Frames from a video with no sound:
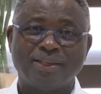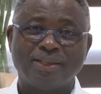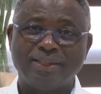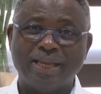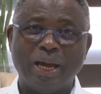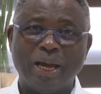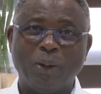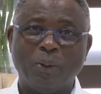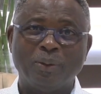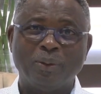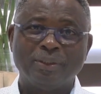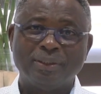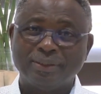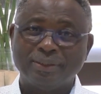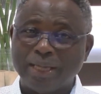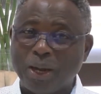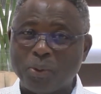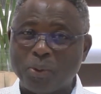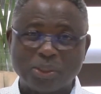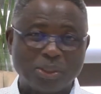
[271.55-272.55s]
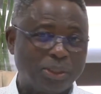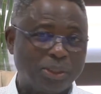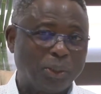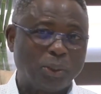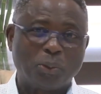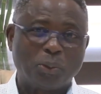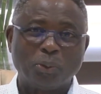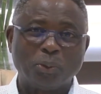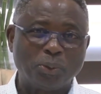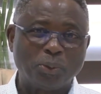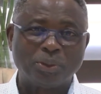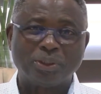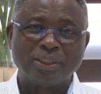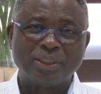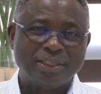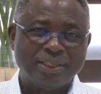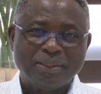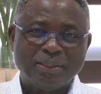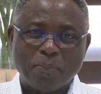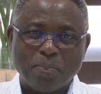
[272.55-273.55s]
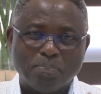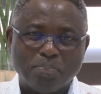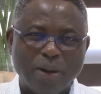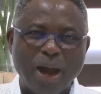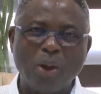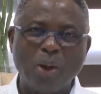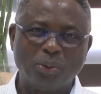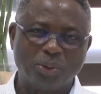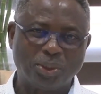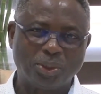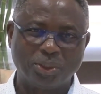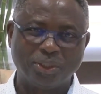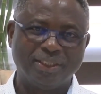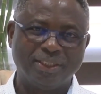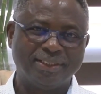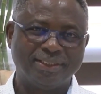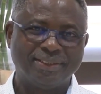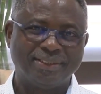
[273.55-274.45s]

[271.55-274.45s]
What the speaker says: Now, that wasn't a good boundary,